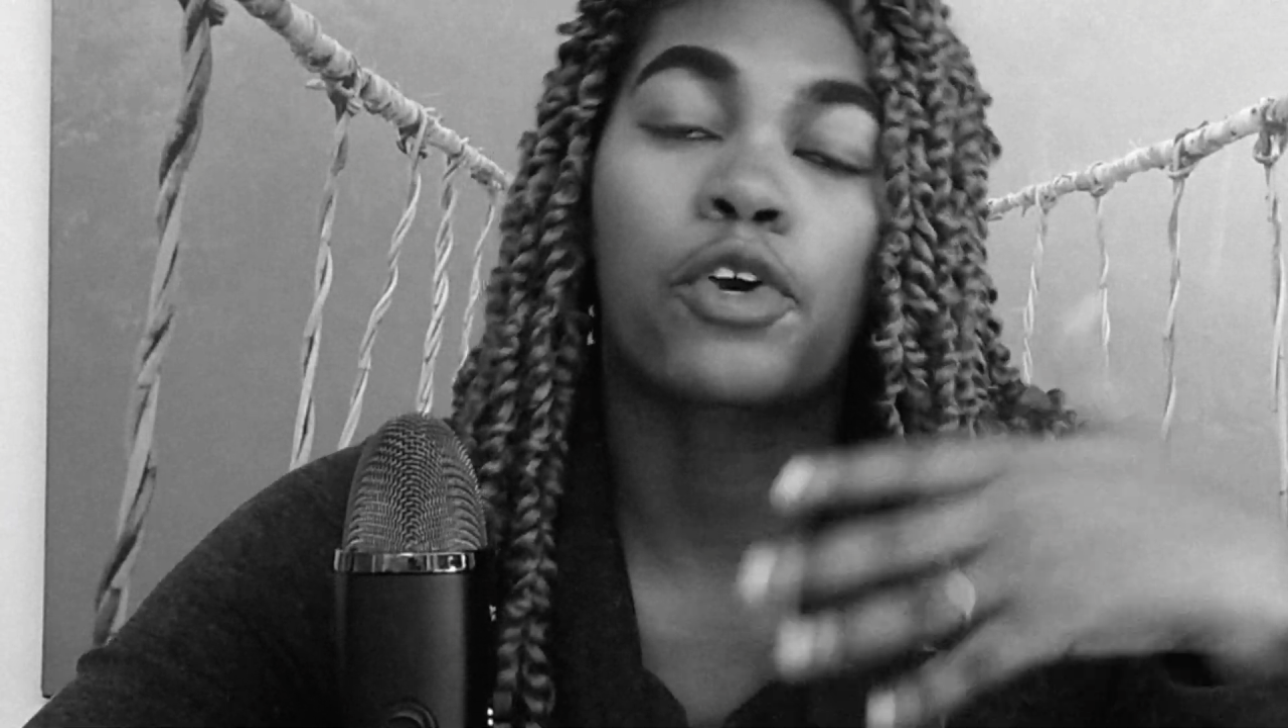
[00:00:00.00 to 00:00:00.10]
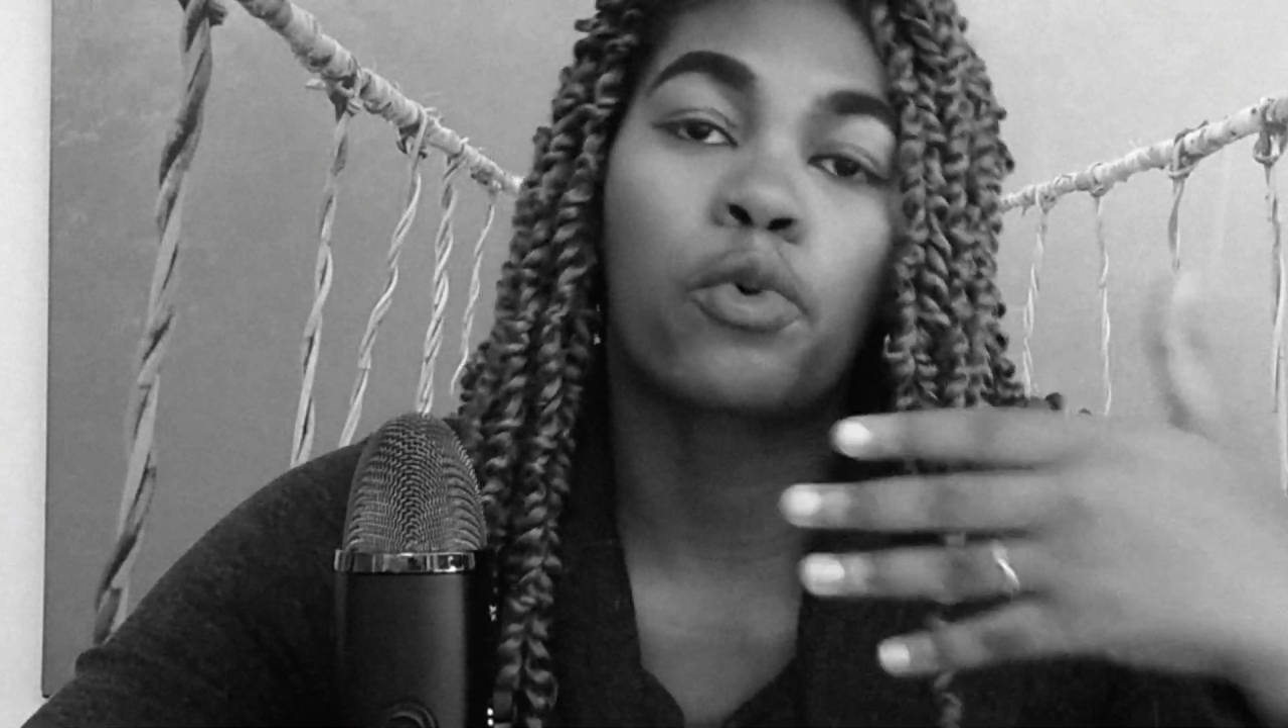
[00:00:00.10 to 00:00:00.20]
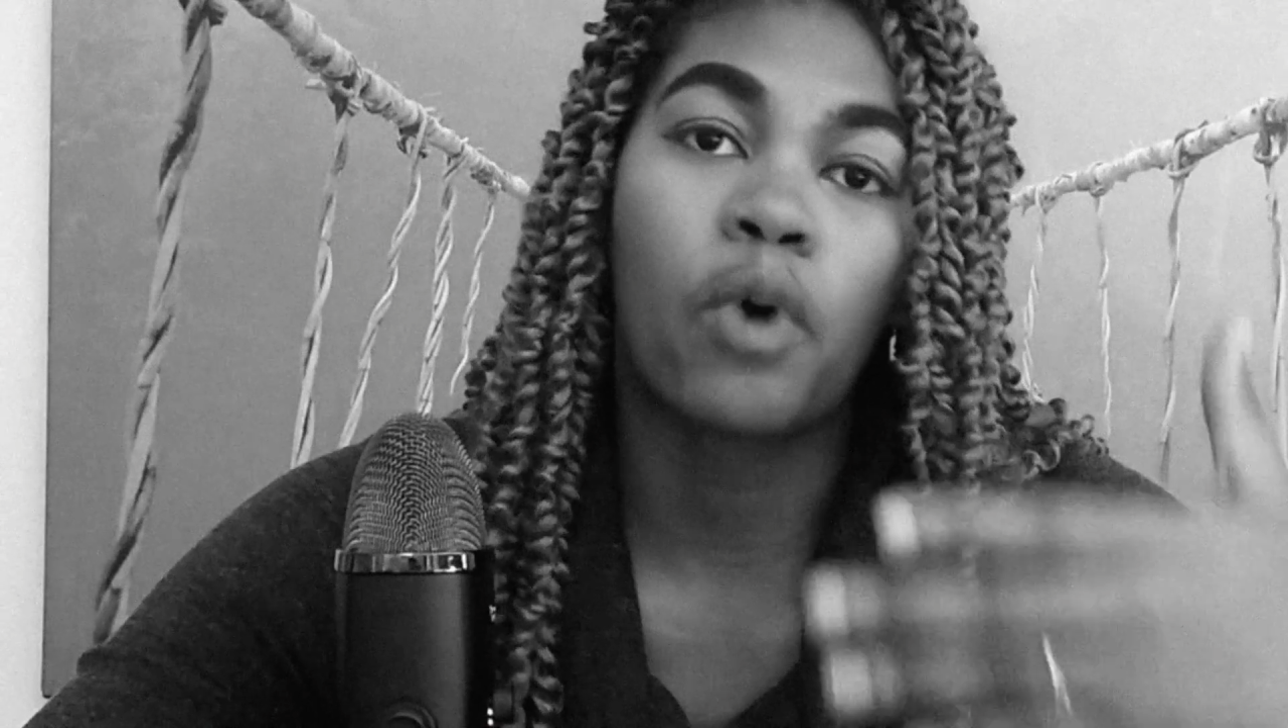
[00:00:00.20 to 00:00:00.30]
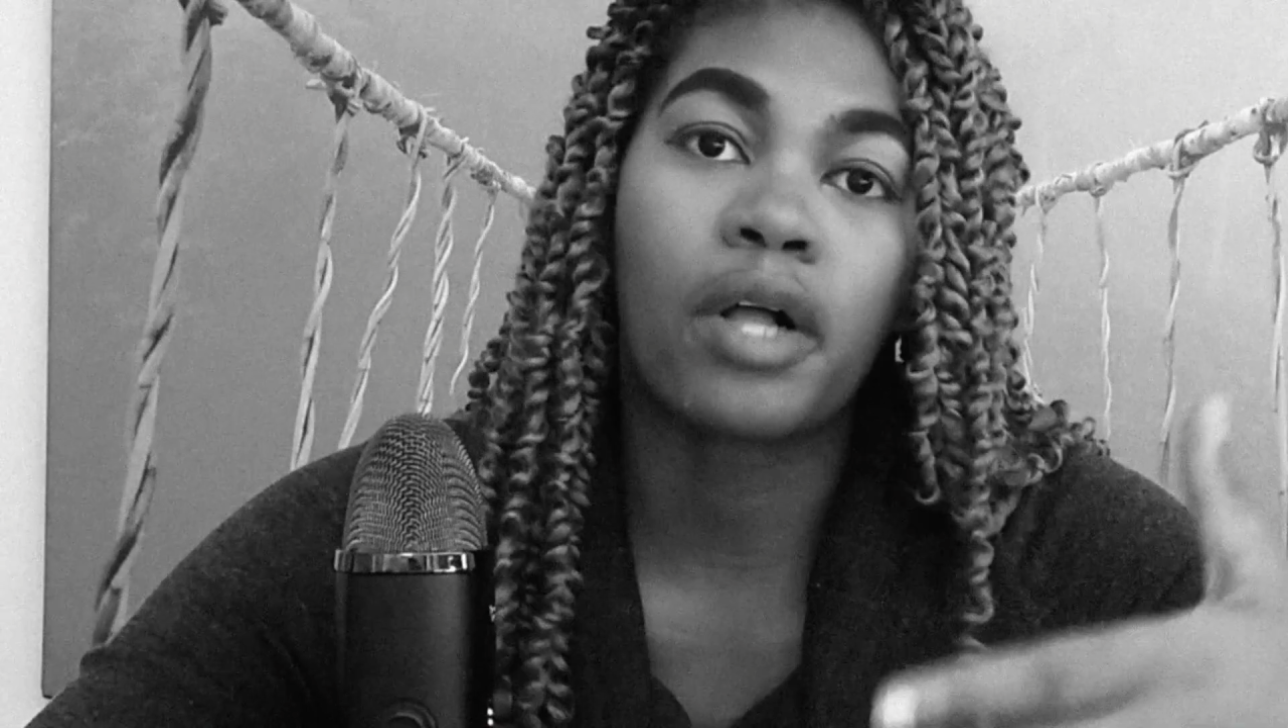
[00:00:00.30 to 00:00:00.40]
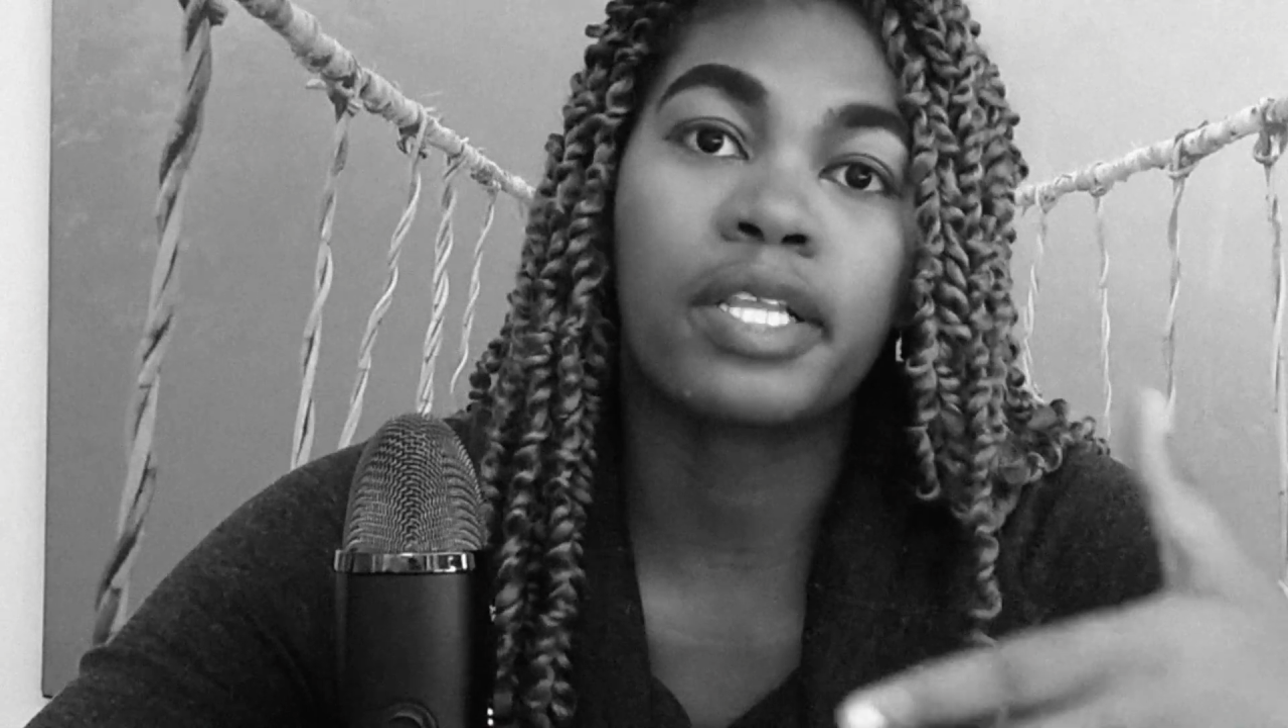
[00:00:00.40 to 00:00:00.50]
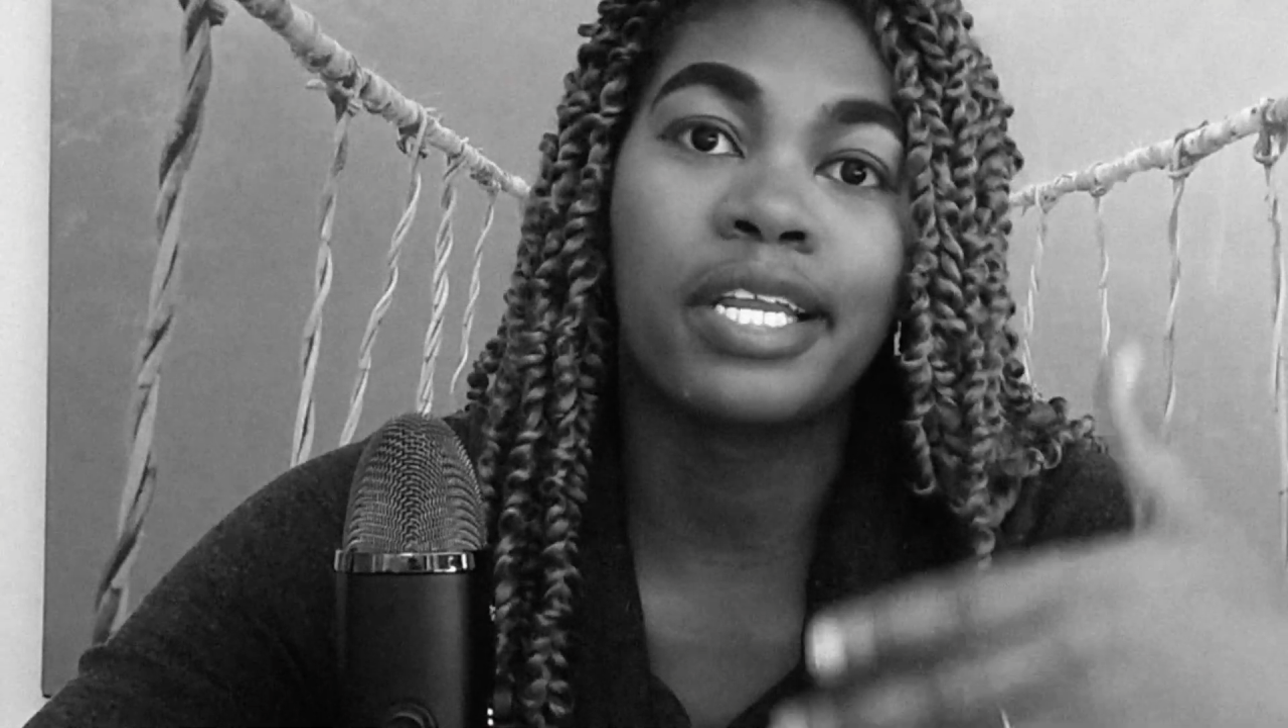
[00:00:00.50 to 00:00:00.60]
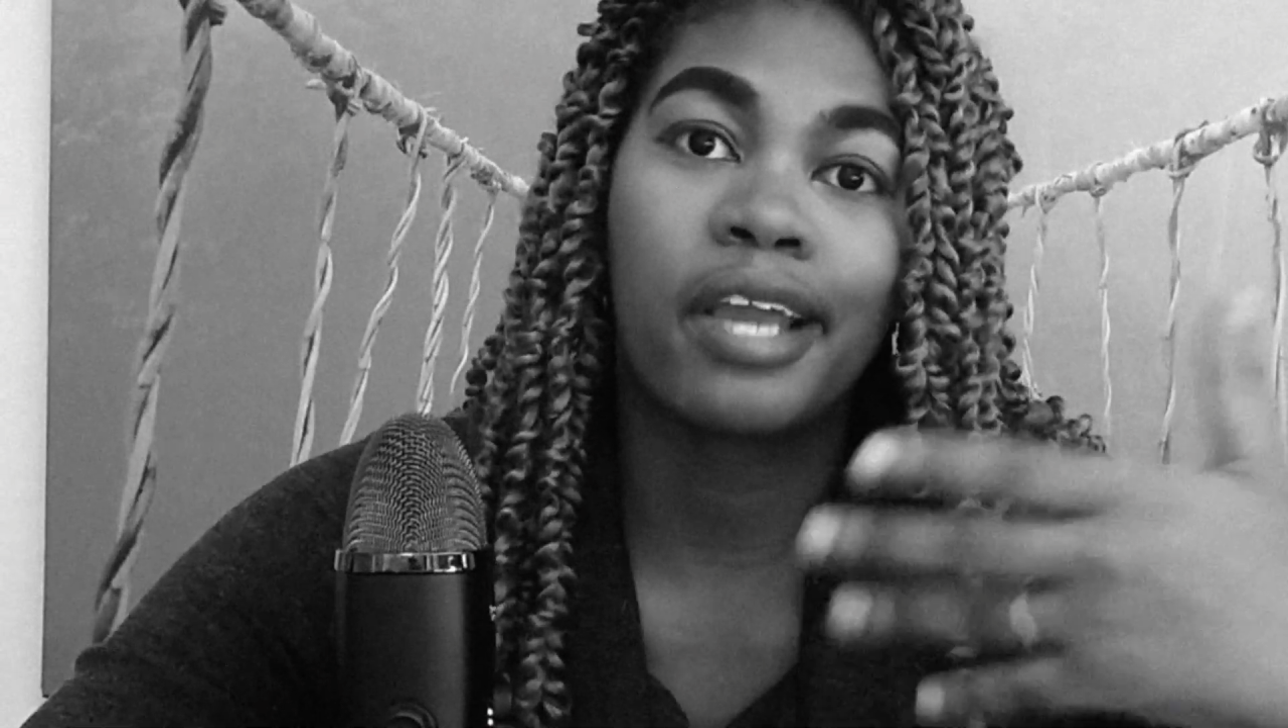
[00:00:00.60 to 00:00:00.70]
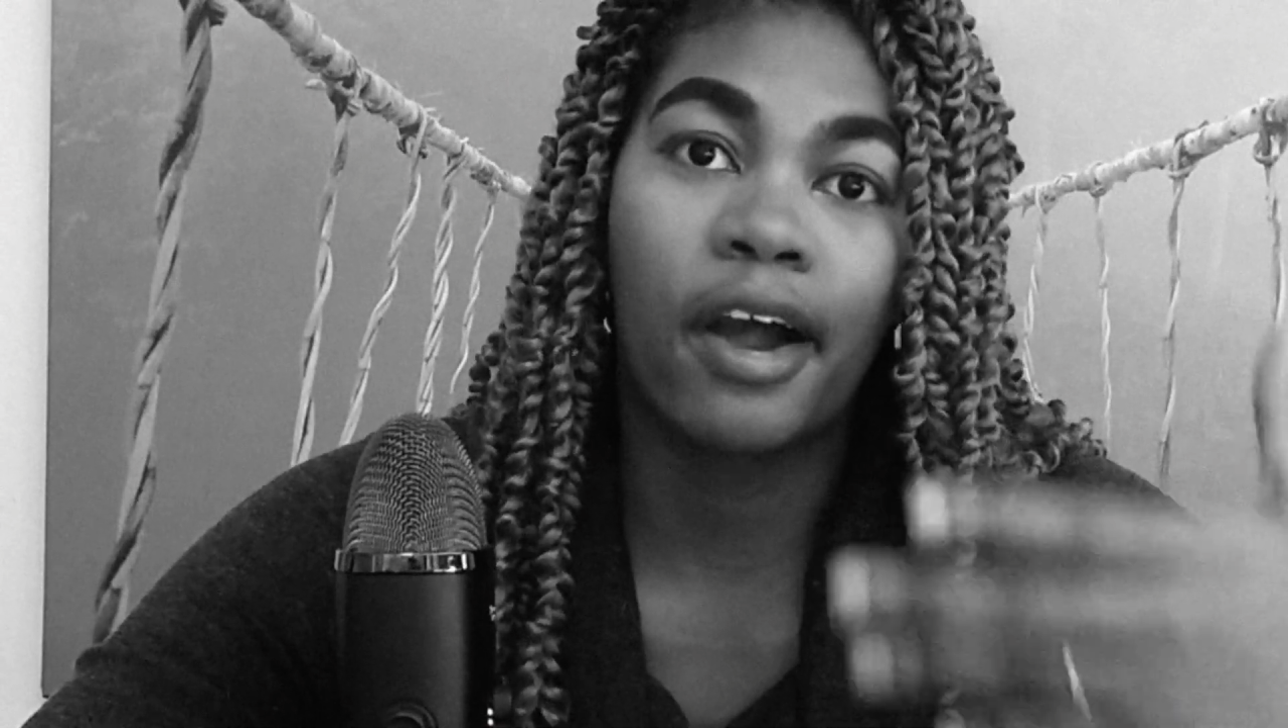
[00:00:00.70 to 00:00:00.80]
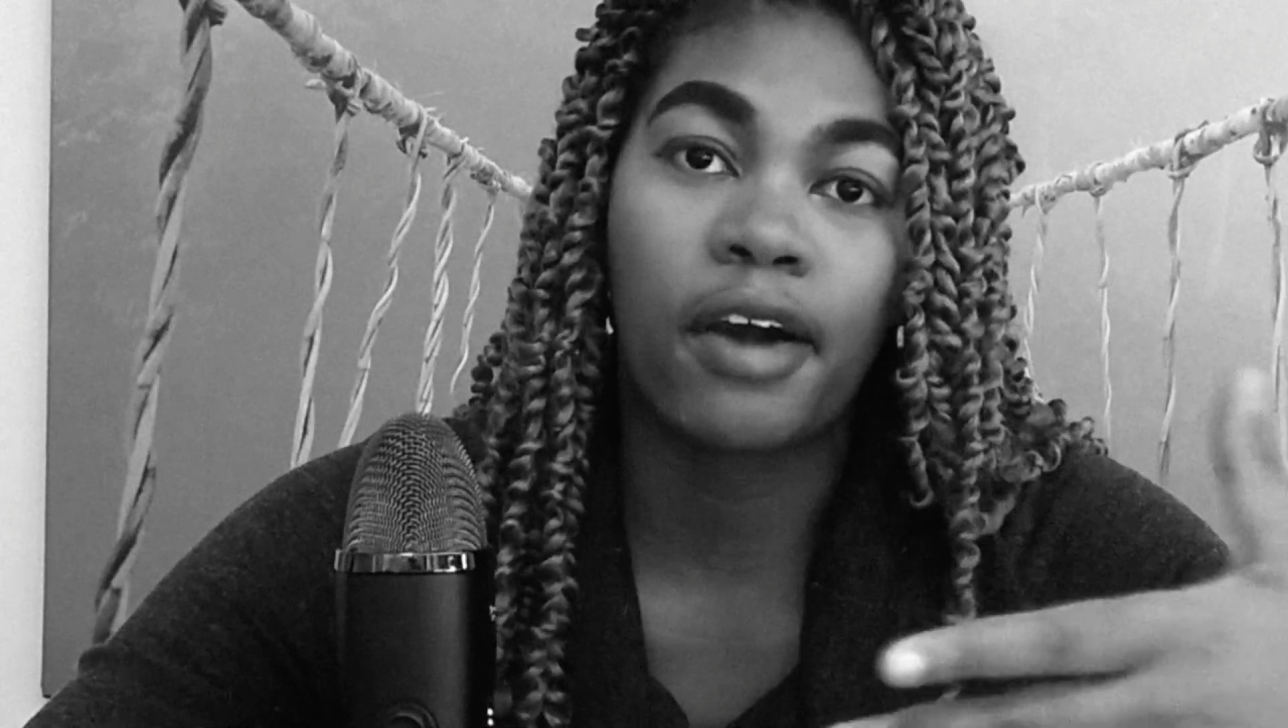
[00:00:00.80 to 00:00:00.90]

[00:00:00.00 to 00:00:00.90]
the quality